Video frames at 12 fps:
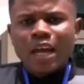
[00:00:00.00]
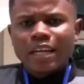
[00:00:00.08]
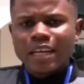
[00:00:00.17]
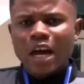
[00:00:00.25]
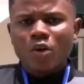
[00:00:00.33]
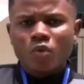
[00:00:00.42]

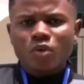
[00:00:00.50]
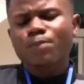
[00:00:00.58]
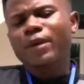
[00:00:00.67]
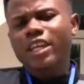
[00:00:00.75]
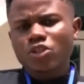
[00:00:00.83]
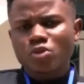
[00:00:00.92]
Now,
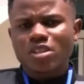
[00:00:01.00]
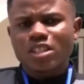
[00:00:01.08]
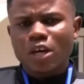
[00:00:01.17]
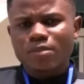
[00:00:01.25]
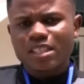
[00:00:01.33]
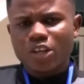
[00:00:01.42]
speaking to
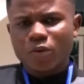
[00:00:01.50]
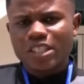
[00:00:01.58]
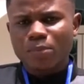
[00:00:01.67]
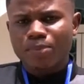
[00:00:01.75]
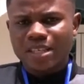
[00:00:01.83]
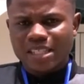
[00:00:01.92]
some
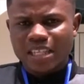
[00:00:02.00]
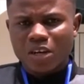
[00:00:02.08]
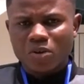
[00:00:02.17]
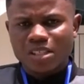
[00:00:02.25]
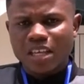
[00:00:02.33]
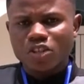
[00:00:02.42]
security
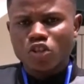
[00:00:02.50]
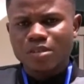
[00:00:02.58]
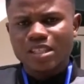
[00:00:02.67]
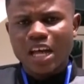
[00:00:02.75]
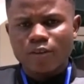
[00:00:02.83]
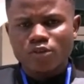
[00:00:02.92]
personnel and some
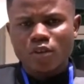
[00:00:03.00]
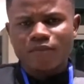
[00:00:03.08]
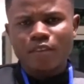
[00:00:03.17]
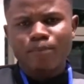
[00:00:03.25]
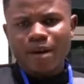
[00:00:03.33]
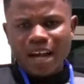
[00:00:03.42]
staffs of
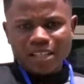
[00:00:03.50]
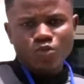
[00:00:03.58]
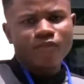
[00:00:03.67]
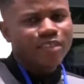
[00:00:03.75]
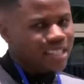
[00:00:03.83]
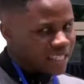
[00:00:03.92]
the banks
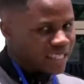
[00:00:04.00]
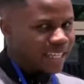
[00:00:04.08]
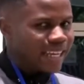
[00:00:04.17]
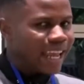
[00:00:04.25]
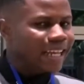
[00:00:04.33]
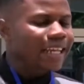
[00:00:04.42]
we
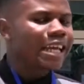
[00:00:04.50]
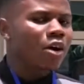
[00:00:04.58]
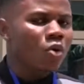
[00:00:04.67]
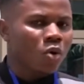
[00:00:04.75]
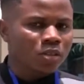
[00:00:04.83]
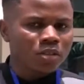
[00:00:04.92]
visited earlier
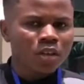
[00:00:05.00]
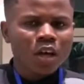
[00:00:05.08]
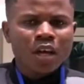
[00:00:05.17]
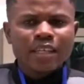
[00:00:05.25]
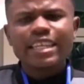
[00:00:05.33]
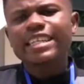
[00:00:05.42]
on,
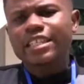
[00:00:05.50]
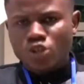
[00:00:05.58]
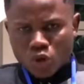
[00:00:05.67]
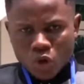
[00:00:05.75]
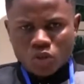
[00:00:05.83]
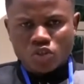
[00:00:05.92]
they
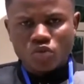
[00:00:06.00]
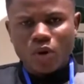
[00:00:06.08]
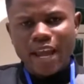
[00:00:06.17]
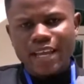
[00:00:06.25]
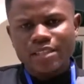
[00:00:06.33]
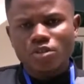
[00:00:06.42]
disclosed to
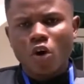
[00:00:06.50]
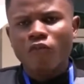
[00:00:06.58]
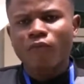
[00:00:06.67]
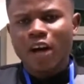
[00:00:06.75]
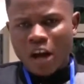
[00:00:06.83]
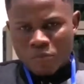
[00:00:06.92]
us
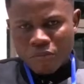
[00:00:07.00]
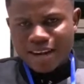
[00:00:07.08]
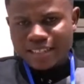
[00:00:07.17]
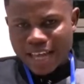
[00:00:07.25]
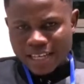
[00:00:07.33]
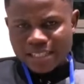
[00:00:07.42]
off
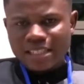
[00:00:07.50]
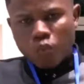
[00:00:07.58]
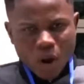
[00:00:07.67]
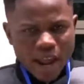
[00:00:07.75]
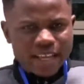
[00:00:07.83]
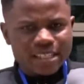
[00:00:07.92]
camera that
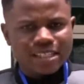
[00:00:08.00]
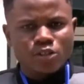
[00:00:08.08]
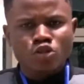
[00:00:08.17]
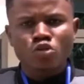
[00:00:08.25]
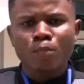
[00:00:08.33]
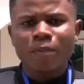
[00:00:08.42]
ways
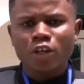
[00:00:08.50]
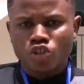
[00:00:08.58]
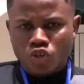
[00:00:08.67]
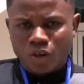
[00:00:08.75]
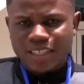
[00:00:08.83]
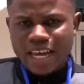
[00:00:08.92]
to make
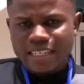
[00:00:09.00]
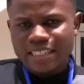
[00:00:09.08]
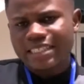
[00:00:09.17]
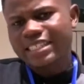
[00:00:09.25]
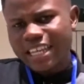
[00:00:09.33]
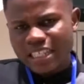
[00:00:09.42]
sure that
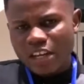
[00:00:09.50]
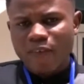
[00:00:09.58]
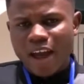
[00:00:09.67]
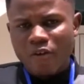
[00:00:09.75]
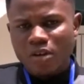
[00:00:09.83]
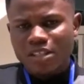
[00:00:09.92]
the deadly
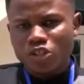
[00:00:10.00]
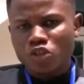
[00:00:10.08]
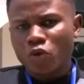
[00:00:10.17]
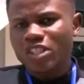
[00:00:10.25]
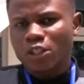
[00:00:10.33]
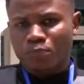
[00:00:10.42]
virus is
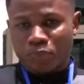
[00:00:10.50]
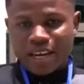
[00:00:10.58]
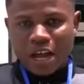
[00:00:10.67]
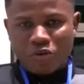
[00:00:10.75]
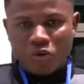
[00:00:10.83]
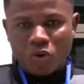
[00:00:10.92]
not spread
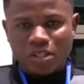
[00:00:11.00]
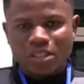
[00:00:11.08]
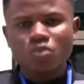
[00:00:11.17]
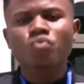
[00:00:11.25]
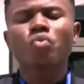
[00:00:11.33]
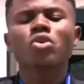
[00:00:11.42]

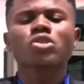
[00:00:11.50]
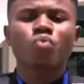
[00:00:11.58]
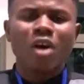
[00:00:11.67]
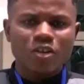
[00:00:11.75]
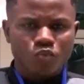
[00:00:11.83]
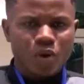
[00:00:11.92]
across was
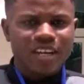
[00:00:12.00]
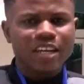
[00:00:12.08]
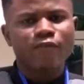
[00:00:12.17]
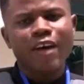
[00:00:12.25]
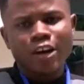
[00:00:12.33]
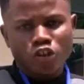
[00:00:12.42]
one way
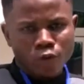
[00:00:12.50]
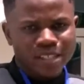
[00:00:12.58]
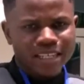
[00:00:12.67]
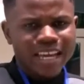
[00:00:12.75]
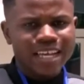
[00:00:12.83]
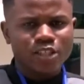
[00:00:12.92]
they've
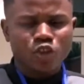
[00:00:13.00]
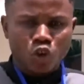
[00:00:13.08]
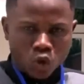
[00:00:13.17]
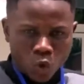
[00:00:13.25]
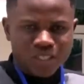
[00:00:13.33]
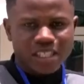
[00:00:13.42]
adopted. That's
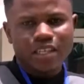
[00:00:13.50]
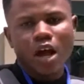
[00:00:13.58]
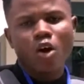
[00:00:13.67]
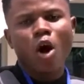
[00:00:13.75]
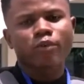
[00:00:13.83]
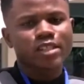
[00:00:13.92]
closing
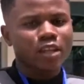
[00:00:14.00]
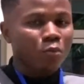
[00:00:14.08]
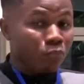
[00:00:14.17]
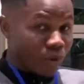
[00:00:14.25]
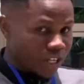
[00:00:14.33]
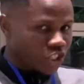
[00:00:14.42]
down of
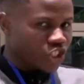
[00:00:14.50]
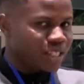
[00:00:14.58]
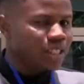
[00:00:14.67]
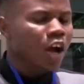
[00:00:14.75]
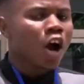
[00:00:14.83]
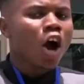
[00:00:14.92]
some
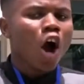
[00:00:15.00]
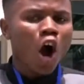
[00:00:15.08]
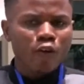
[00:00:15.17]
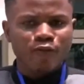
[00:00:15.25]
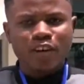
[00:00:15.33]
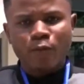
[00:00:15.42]
branches
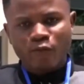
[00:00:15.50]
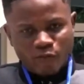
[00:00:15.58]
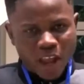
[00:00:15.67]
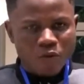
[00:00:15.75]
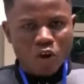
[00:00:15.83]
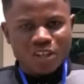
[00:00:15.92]
of the
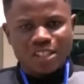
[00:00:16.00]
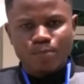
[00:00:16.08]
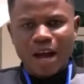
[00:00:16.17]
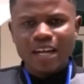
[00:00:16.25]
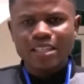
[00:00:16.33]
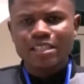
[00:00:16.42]
various
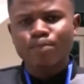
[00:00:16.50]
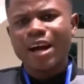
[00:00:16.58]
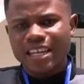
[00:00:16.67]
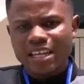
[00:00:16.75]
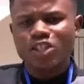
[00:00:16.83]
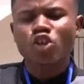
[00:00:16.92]
banks,
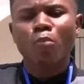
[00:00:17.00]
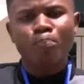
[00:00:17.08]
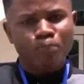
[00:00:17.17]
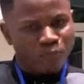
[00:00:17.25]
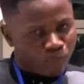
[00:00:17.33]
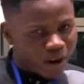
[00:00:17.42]
but then some
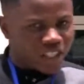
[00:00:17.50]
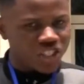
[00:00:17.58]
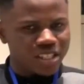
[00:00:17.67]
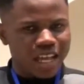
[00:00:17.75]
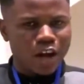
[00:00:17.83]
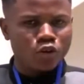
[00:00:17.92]

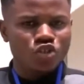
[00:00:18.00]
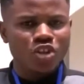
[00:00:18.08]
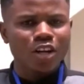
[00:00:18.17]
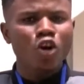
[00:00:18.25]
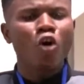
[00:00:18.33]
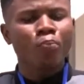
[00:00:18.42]
branches are
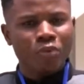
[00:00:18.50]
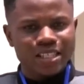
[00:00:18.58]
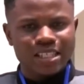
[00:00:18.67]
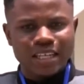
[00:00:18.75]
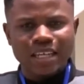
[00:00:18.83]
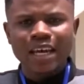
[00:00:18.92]
actually
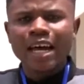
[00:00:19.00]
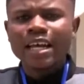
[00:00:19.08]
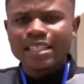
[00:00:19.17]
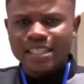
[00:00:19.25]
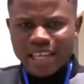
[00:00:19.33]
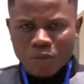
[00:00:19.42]
operating
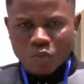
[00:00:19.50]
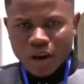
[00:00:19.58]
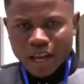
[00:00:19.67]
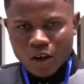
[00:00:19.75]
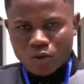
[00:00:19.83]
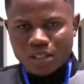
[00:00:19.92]

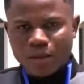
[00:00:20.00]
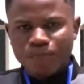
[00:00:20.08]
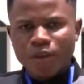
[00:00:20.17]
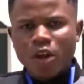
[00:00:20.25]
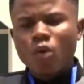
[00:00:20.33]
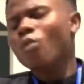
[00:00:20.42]
somewhere else.
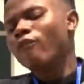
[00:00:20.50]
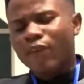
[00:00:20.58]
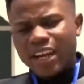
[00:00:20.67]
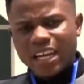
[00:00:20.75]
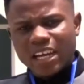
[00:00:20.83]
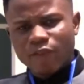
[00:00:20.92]
We
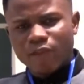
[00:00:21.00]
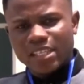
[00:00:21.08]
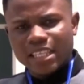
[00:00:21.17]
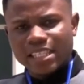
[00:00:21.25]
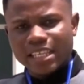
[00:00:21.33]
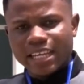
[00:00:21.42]
finally
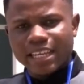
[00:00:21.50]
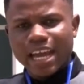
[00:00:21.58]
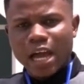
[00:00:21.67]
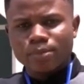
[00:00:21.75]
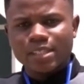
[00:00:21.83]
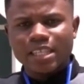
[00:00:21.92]
visited the
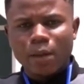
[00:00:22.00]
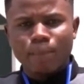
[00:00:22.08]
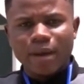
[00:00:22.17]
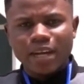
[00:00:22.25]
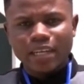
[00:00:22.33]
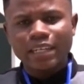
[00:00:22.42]
Absa
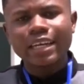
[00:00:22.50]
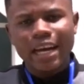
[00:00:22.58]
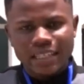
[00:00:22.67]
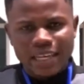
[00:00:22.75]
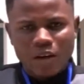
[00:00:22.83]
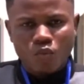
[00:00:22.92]
Bank
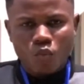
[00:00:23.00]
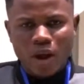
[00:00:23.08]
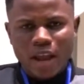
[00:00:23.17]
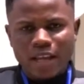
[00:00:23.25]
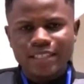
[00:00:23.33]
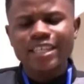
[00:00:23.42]
Ghana,
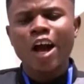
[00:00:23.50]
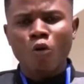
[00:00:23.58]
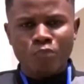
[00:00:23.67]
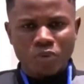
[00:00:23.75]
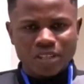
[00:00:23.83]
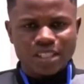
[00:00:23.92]
where they are
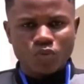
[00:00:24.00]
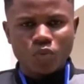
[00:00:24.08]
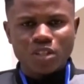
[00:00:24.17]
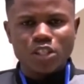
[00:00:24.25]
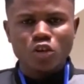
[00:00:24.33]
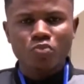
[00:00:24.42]
operating
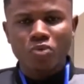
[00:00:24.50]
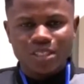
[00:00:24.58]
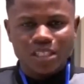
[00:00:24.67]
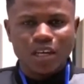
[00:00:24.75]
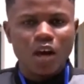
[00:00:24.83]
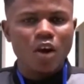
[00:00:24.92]
with some
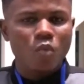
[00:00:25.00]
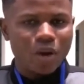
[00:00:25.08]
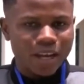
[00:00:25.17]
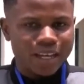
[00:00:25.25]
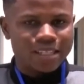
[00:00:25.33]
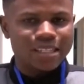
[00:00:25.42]
critical
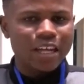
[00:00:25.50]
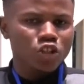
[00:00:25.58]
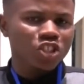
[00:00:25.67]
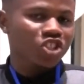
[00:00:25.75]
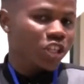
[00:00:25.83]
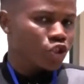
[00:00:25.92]
worker
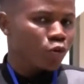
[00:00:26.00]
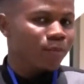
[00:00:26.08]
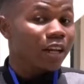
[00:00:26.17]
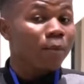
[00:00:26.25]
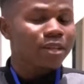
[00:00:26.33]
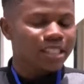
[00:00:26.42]
staff, just some
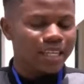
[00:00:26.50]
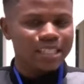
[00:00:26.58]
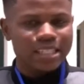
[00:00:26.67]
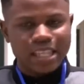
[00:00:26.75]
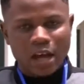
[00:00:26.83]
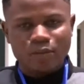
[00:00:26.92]
limited
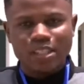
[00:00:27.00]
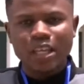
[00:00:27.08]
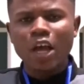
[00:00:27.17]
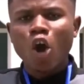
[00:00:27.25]
staffs